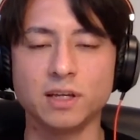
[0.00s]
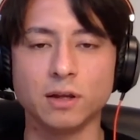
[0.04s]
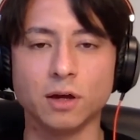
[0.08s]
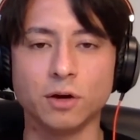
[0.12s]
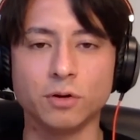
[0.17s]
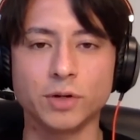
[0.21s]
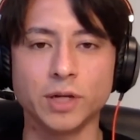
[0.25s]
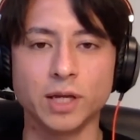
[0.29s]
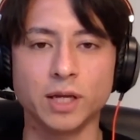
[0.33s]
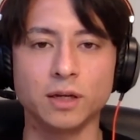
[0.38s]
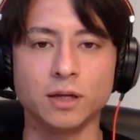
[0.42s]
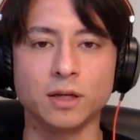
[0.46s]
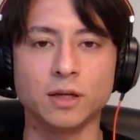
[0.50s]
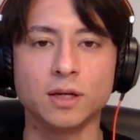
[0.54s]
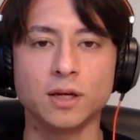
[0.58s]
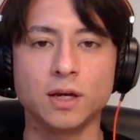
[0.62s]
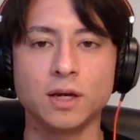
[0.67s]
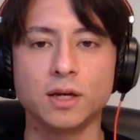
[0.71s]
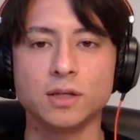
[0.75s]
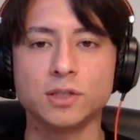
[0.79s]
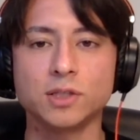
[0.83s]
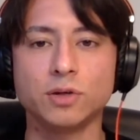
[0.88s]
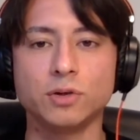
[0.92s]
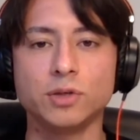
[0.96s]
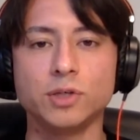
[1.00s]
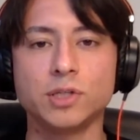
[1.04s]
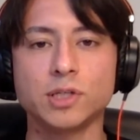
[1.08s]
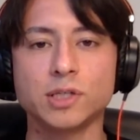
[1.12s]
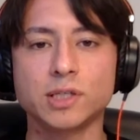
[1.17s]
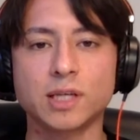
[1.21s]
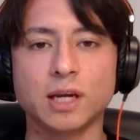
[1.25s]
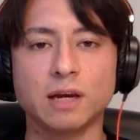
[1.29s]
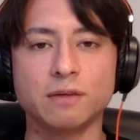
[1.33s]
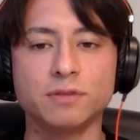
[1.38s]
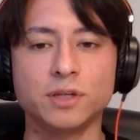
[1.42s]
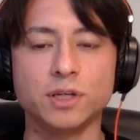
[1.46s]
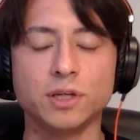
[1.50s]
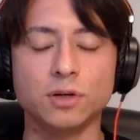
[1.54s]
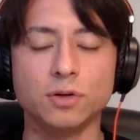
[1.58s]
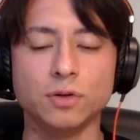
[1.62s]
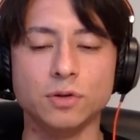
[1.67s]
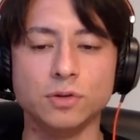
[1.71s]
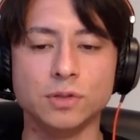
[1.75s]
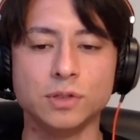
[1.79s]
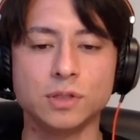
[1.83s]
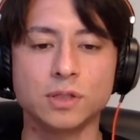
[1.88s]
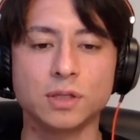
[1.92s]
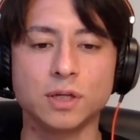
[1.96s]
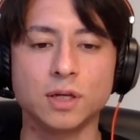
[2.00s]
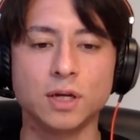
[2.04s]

loading, so you just have to use